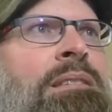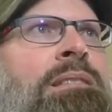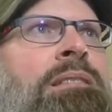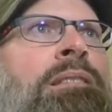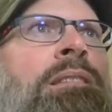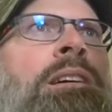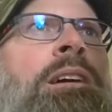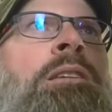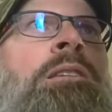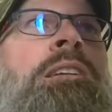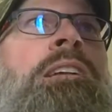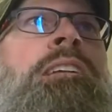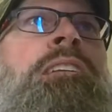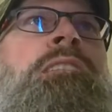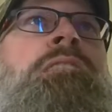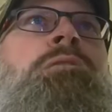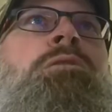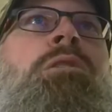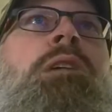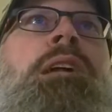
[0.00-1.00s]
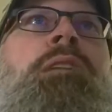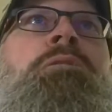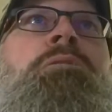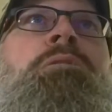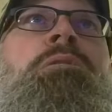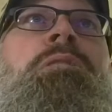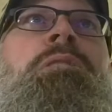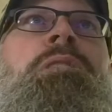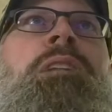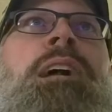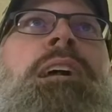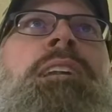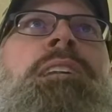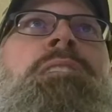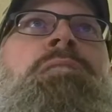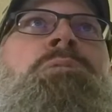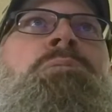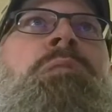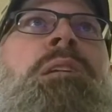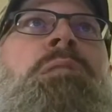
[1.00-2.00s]
Clarity is great through the light
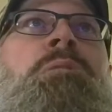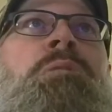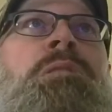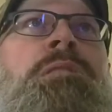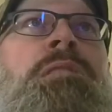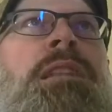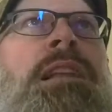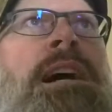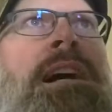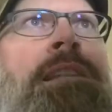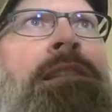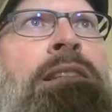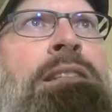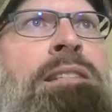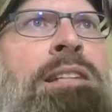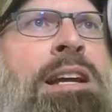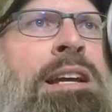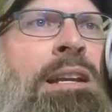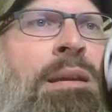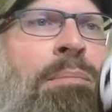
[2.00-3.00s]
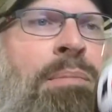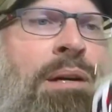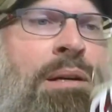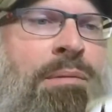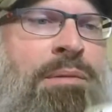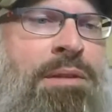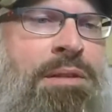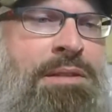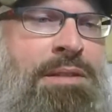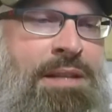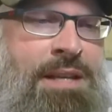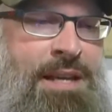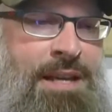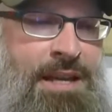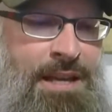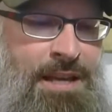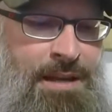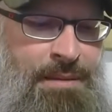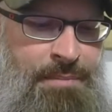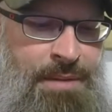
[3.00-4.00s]
as well, with lots of tiny bubbles,
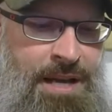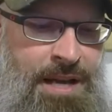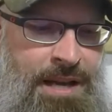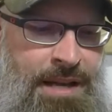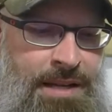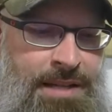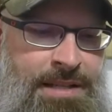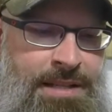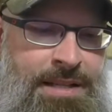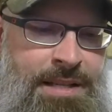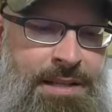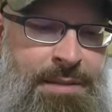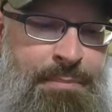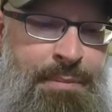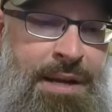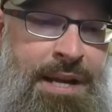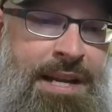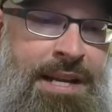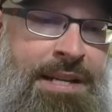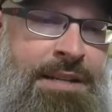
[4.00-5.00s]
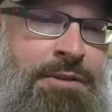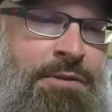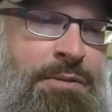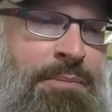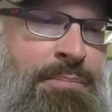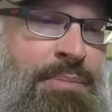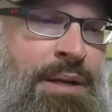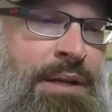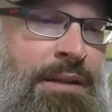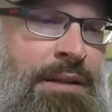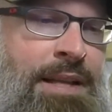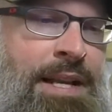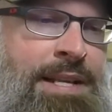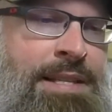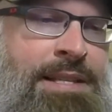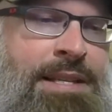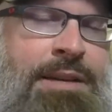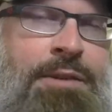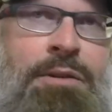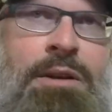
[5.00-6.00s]
and my head is dissipating to a bit of
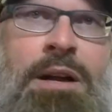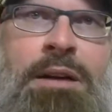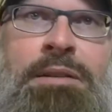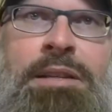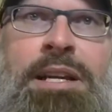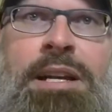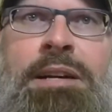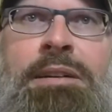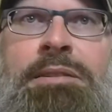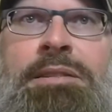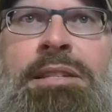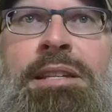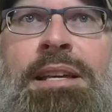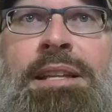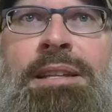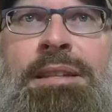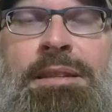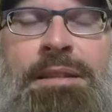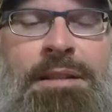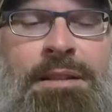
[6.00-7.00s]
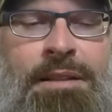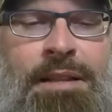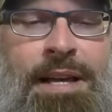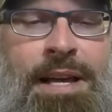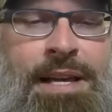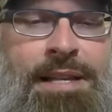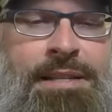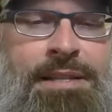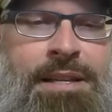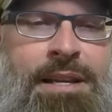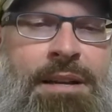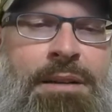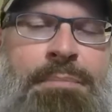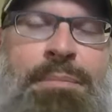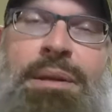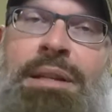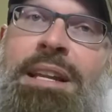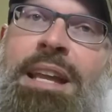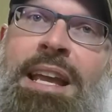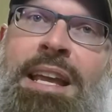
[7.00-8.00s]
lacing around the outside of the glass here.
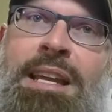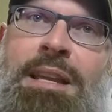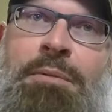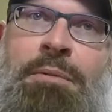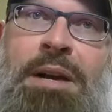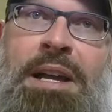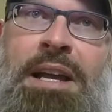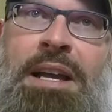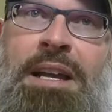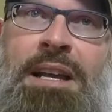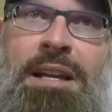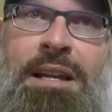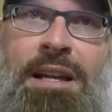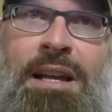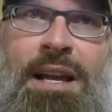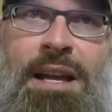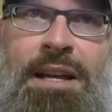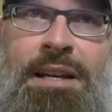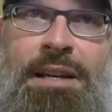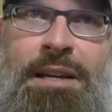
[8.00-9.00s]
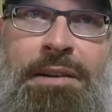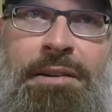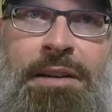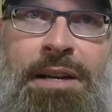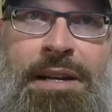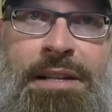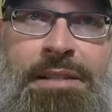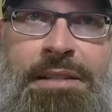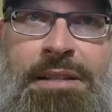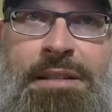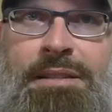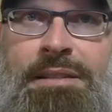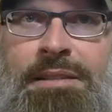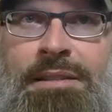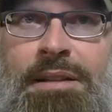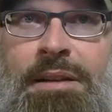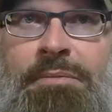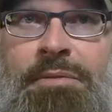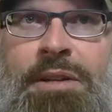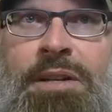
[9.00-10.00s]
But anyway, I digress.
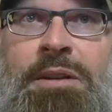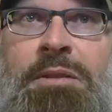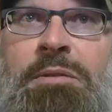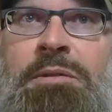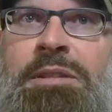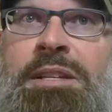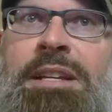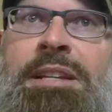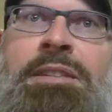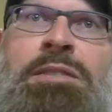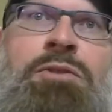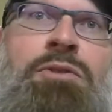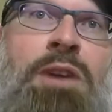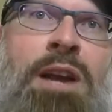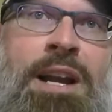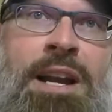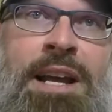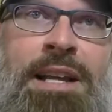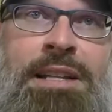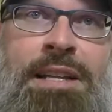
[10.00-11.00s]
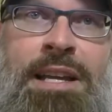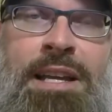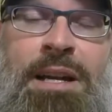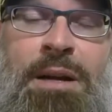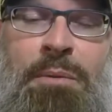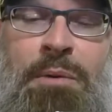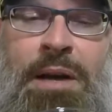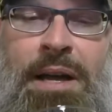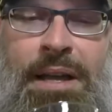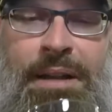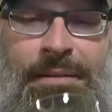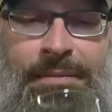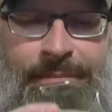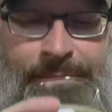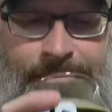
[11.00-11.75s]
Stuff a nose in. Try not to get it wet.